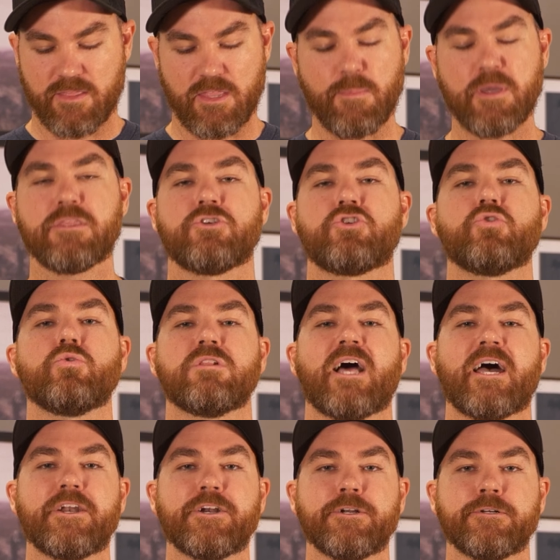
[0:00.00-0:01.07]
They made the shoe
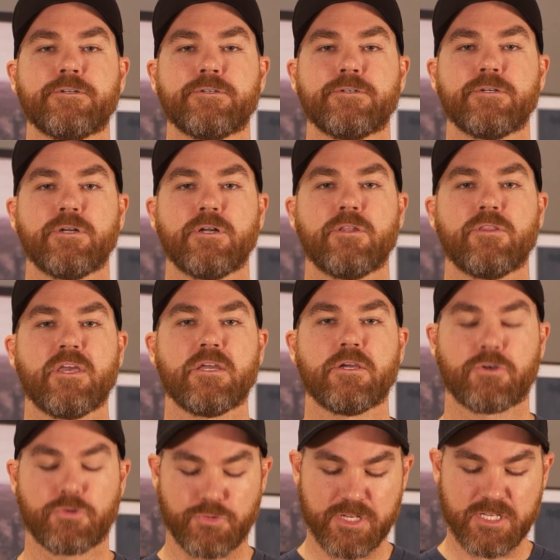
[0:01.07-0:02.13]
lighter, they
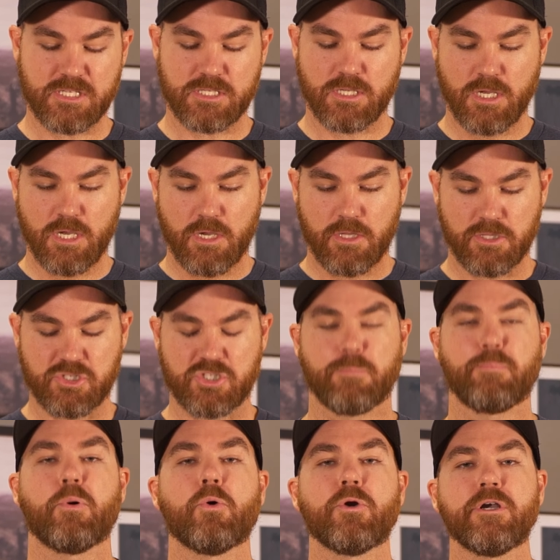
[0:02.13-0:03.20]
increase the
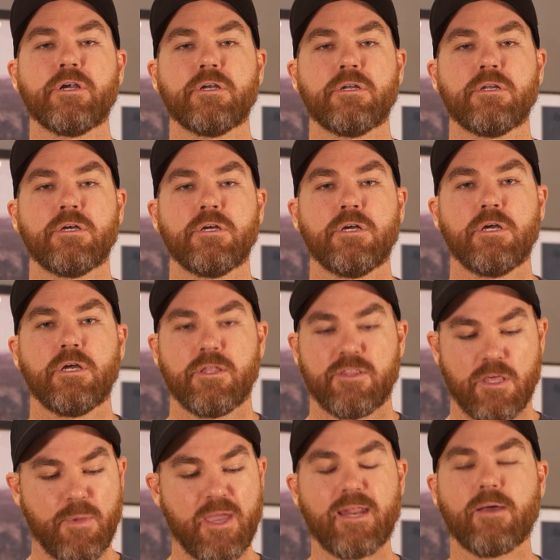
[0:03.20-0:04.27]
support,
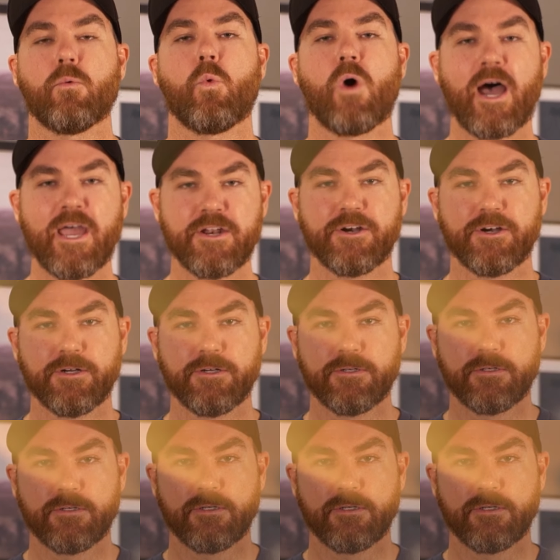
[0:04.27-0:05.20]
they made it wider,